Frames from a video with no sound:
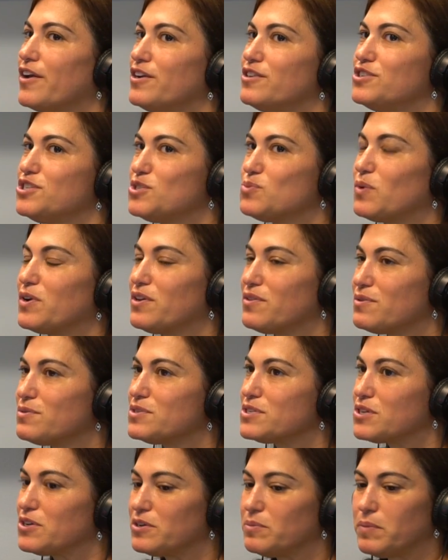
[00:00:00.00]
You're just one of
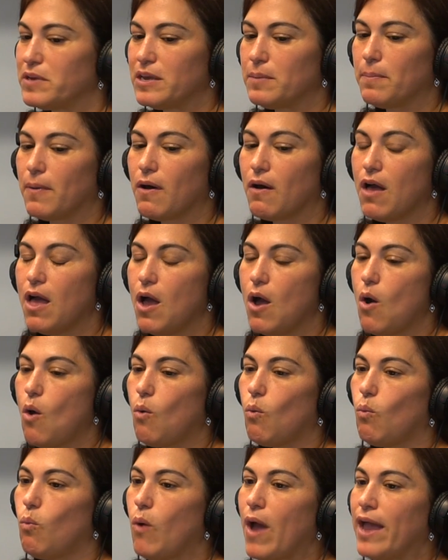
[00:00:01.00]
those good people.
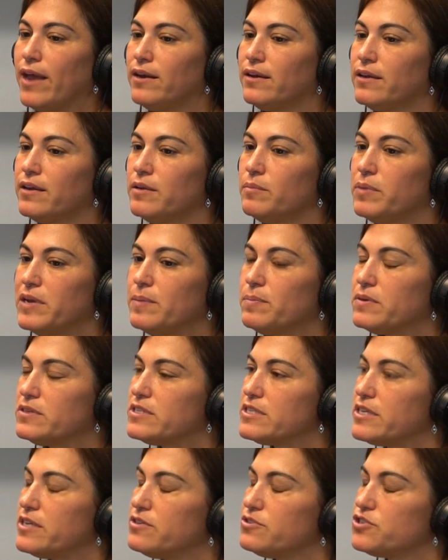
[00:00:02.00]
When can people
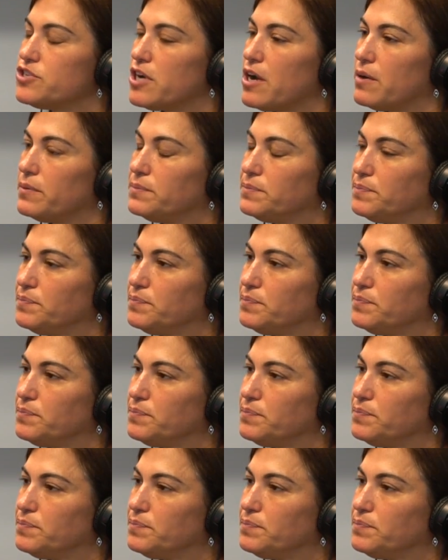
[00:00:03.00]
see your show?